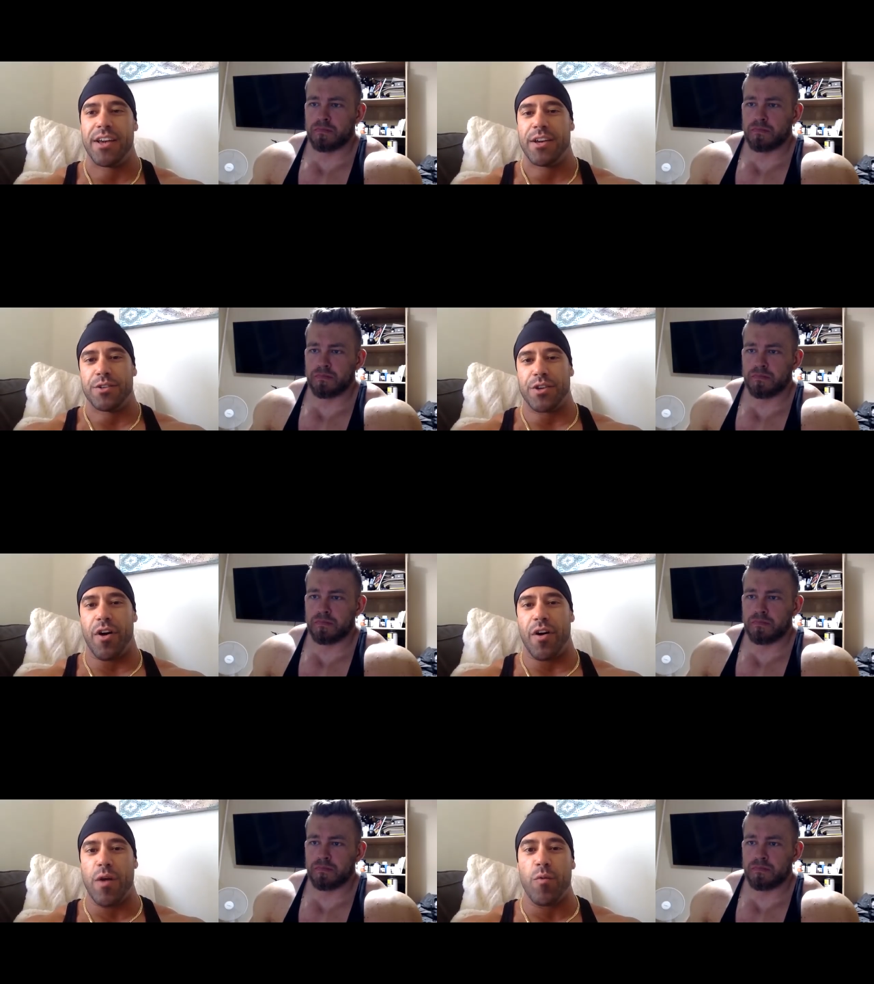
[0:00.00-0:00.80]

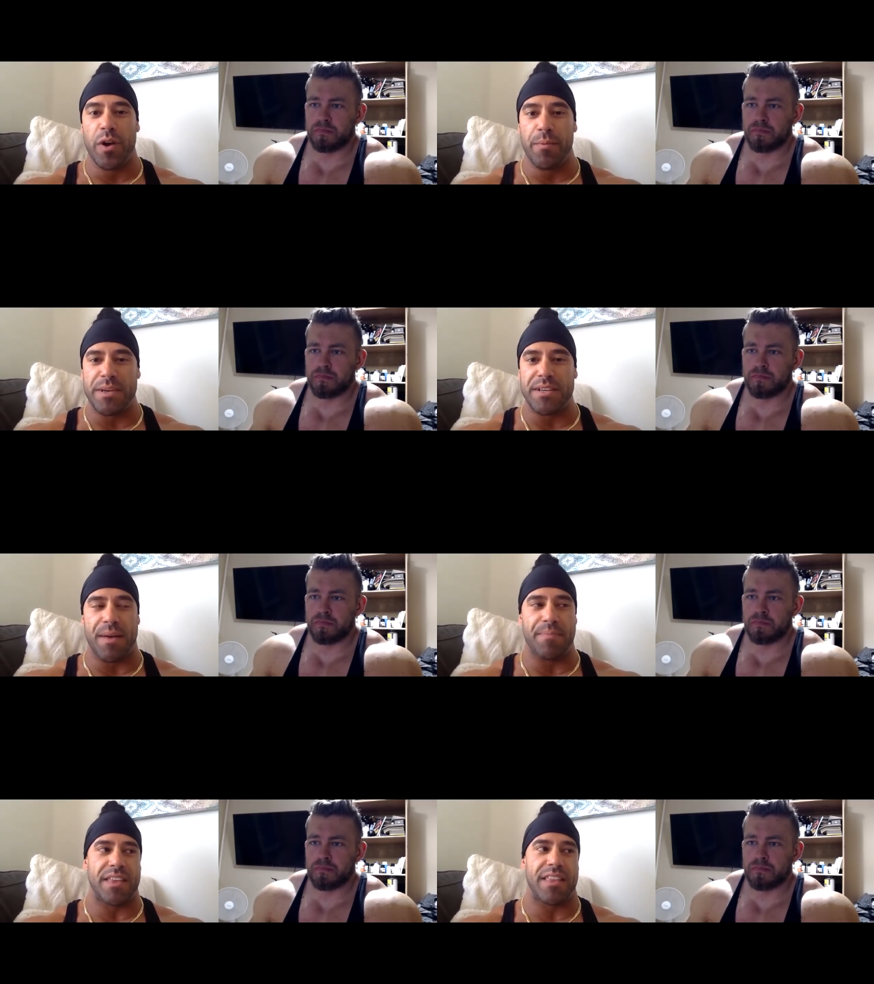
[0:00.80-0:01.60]
Speaker 1: So it wouldn't be
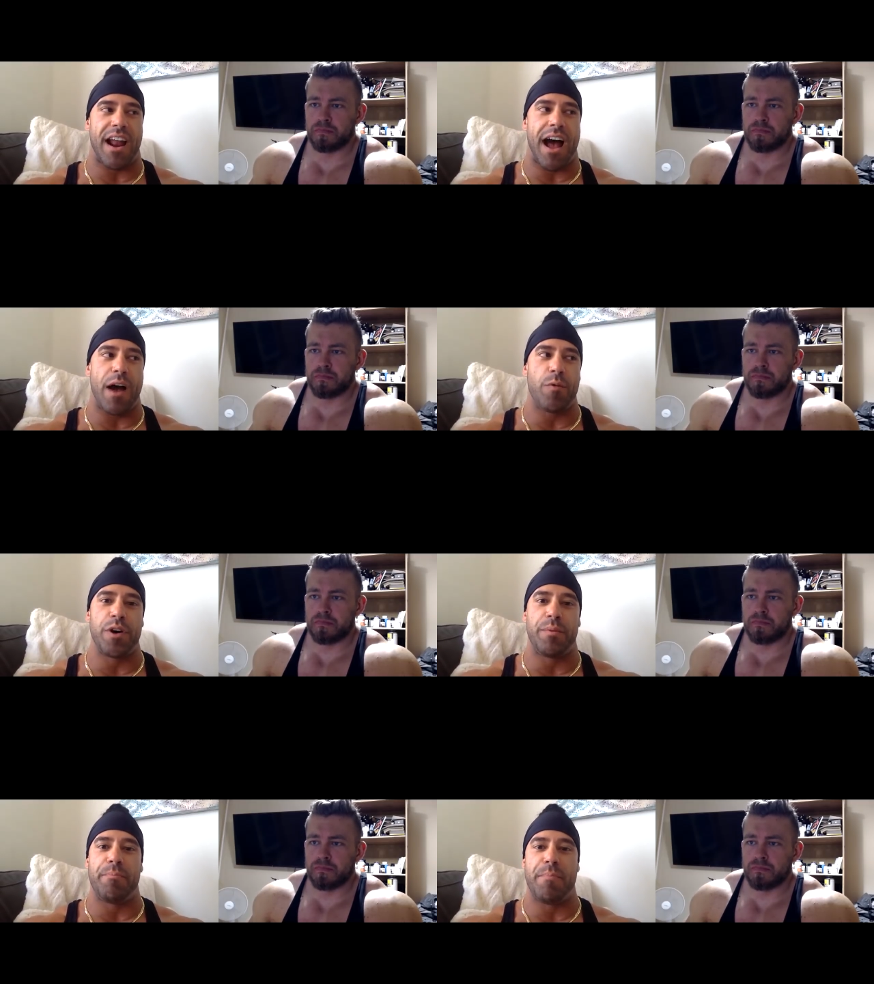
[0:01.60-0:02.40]
something that I
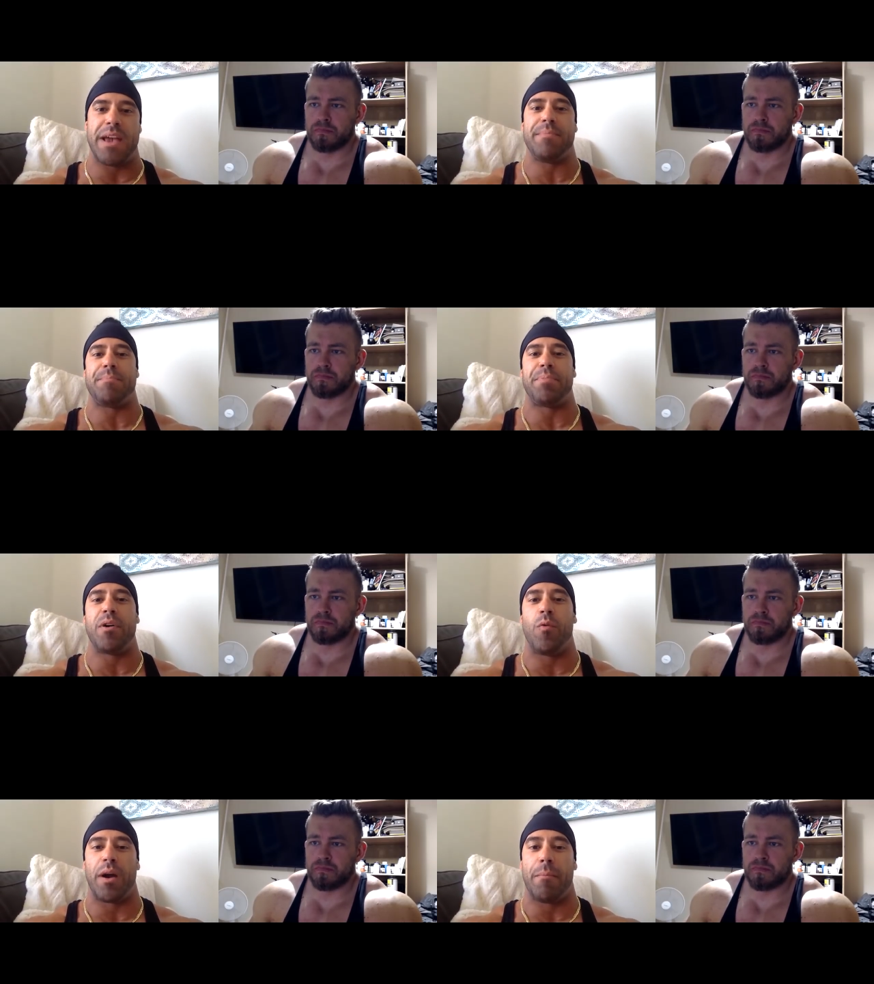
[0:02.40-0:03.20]
would maybe
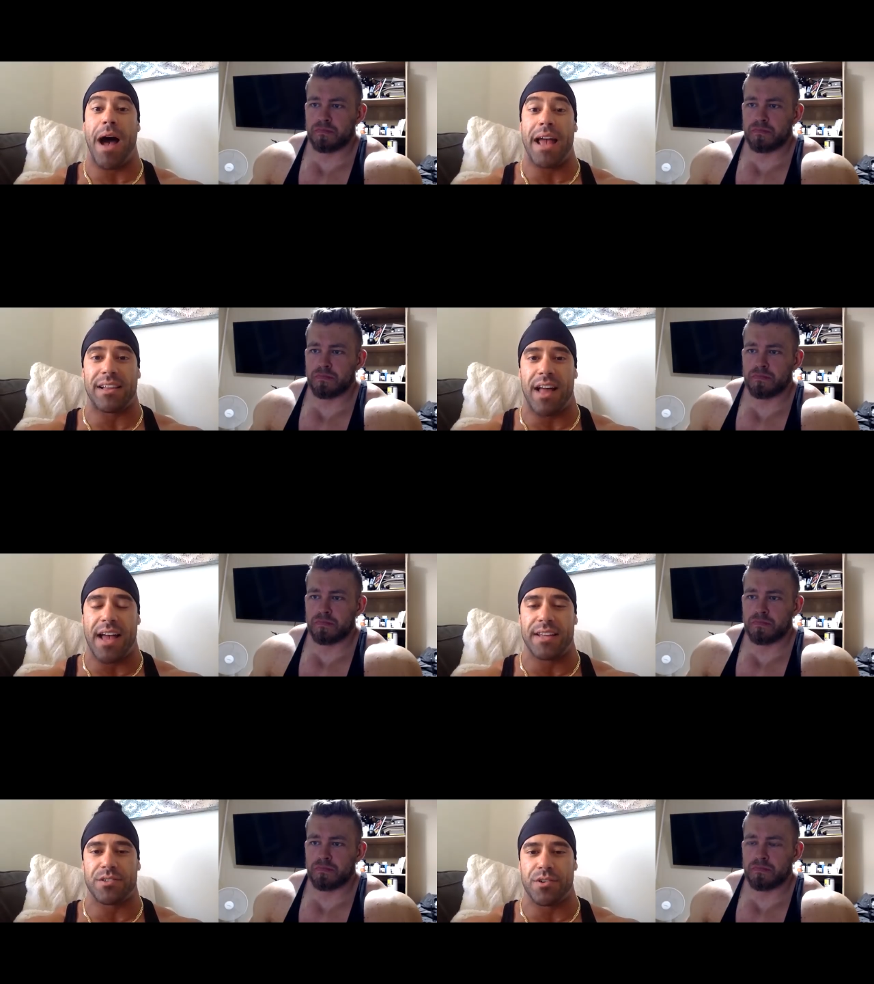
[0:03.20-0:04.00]
put one of my
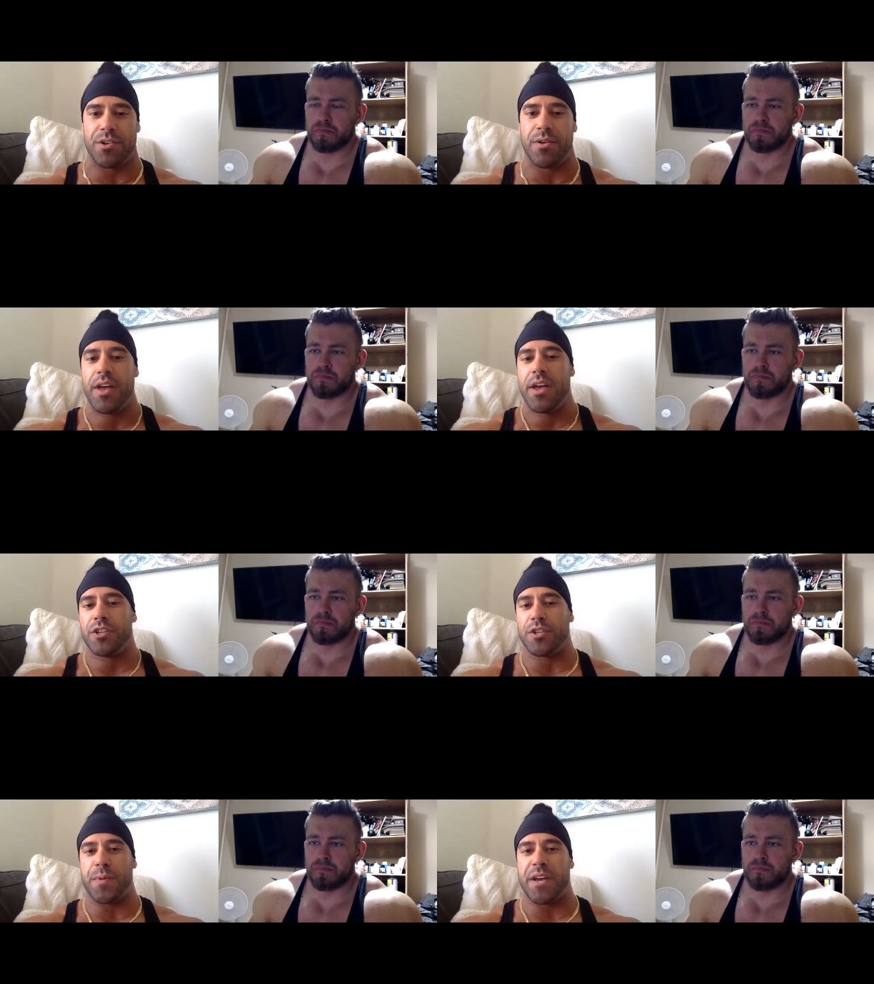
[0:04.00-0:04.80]
clients through
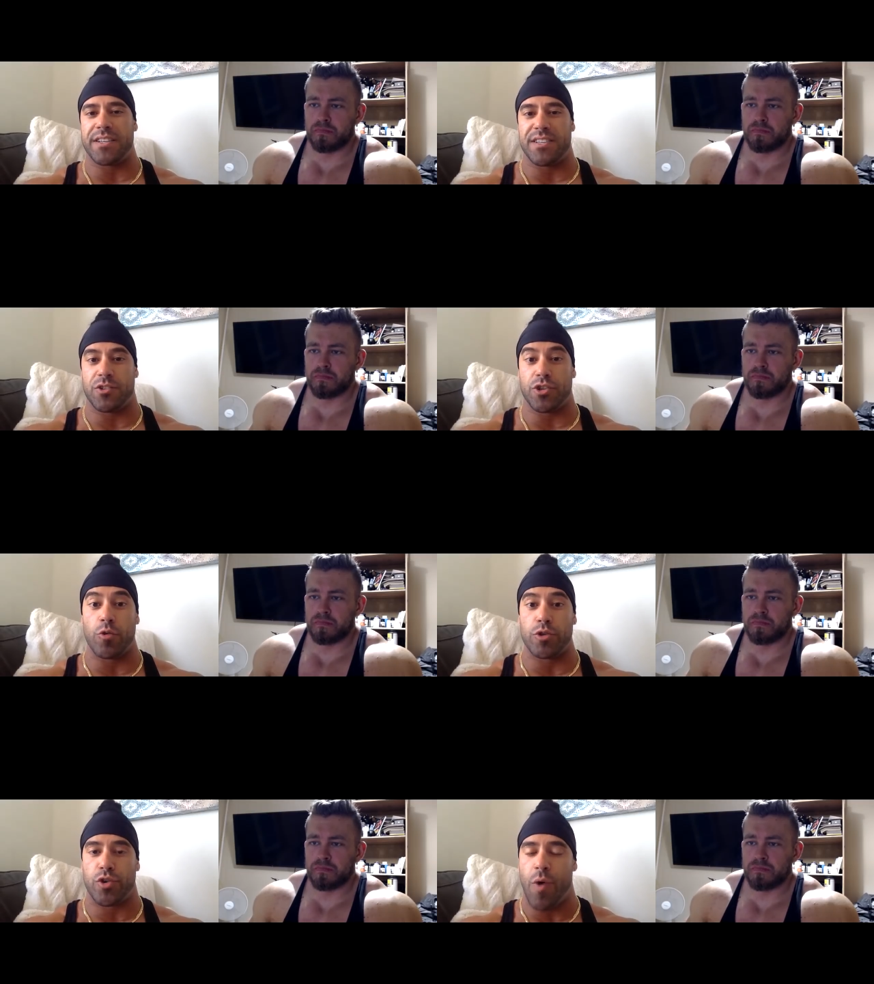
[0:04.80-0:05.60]
just because it's so
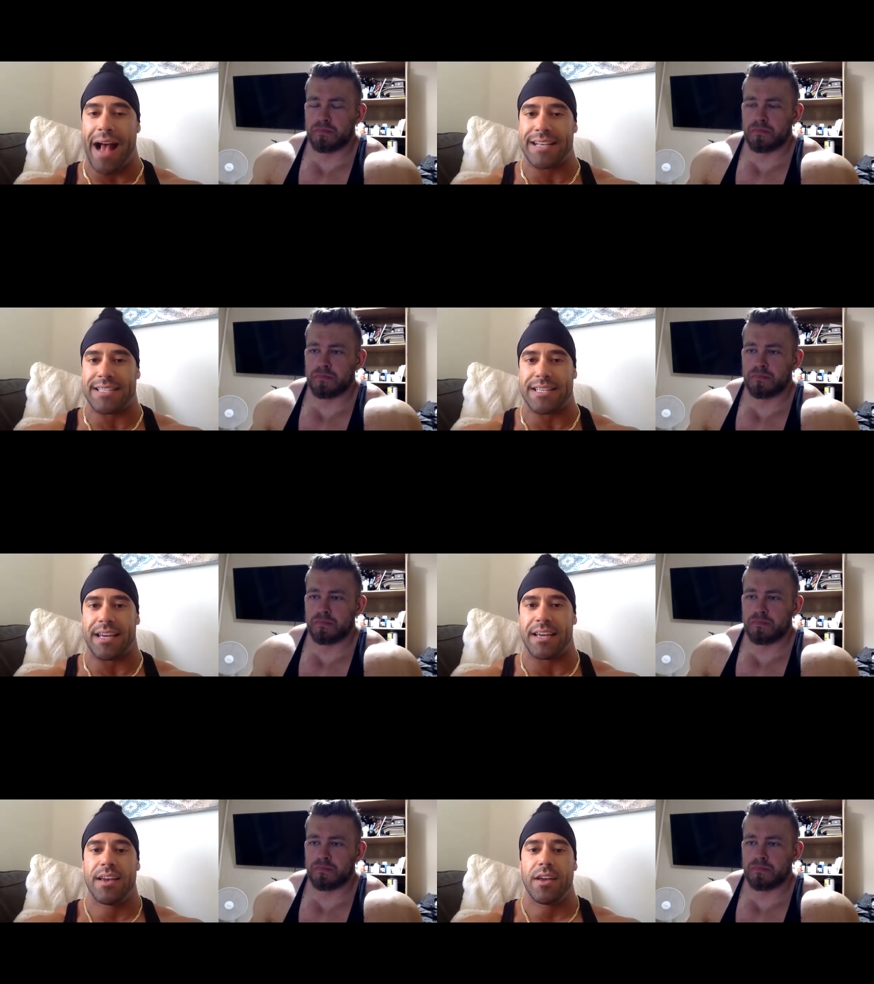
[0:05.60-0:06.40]
drastic,
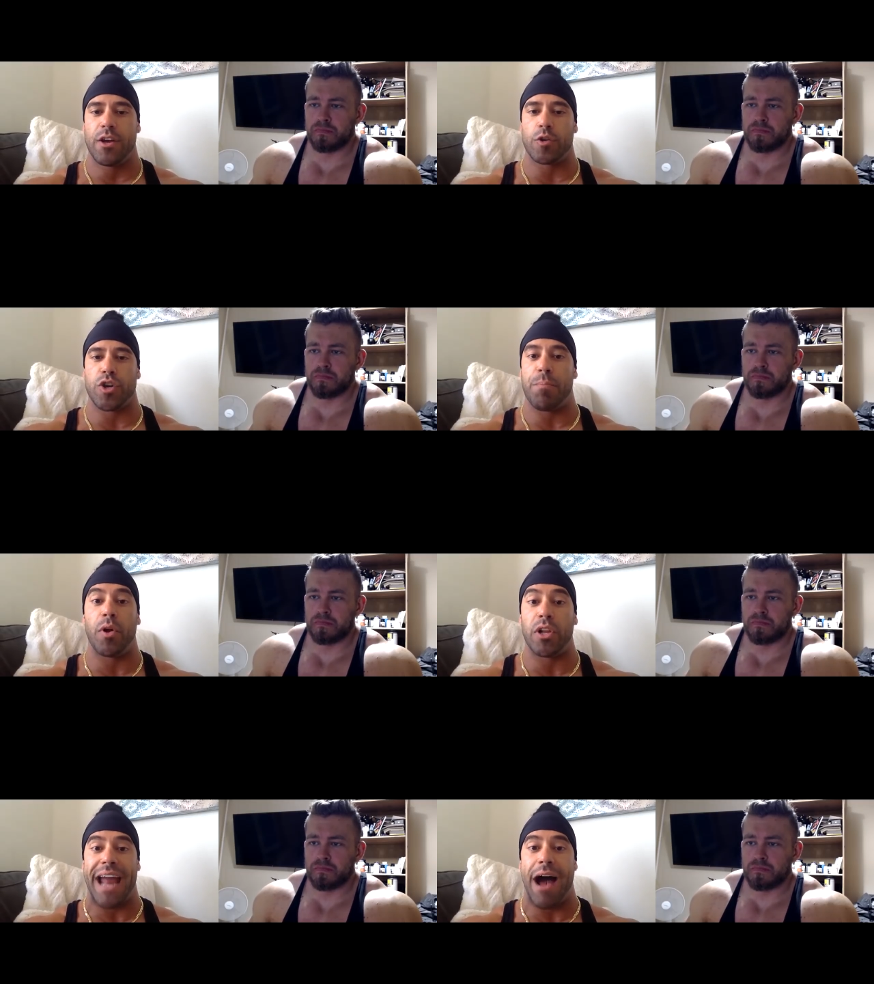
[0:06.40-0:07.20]
you know, to
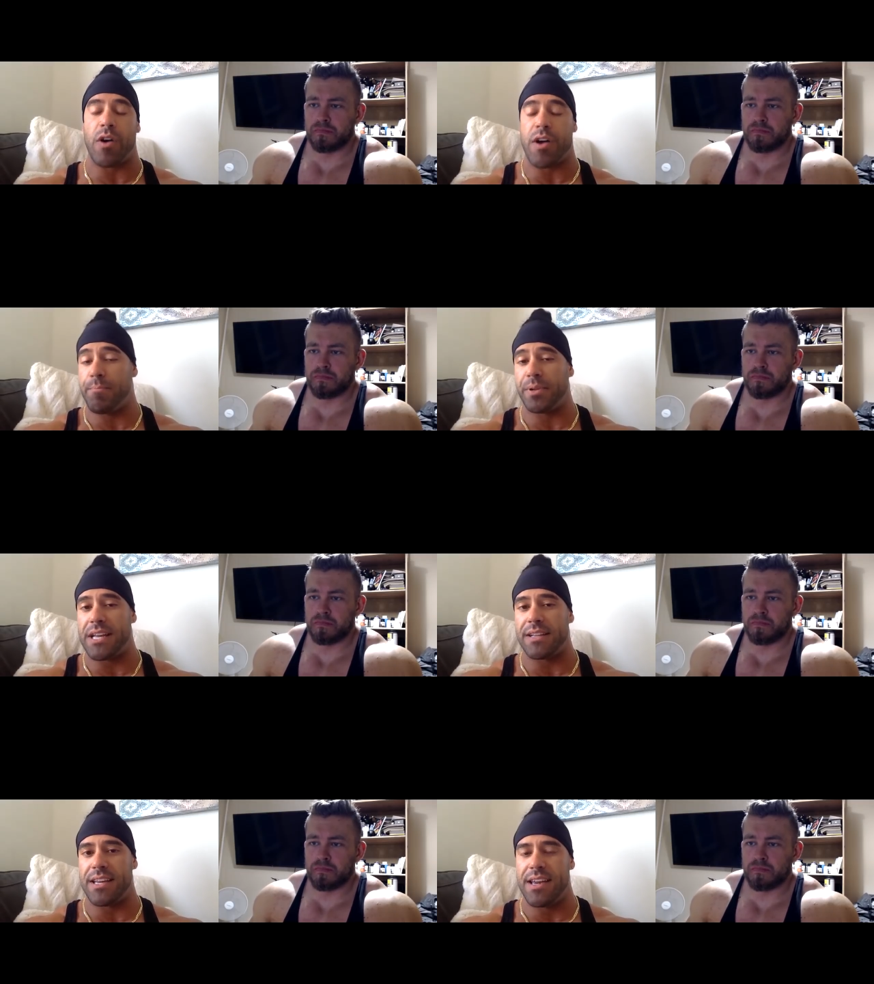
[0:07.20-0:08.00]
pull it out
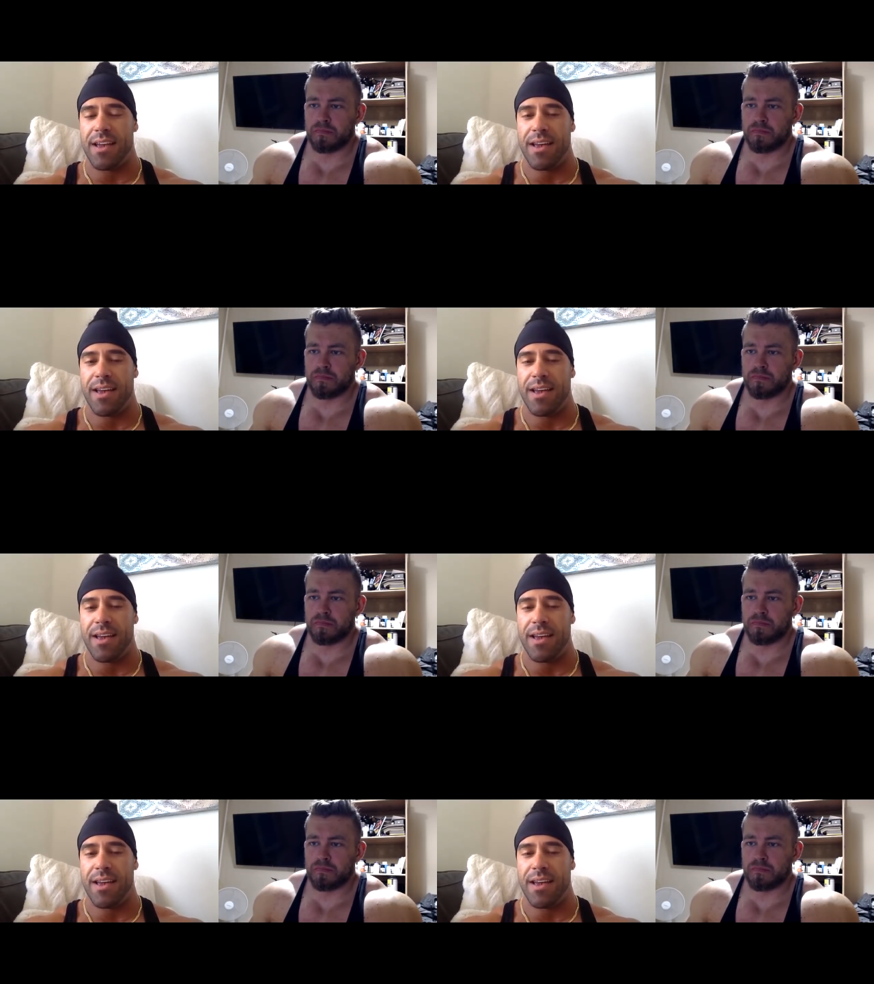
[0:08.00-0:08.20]
completely.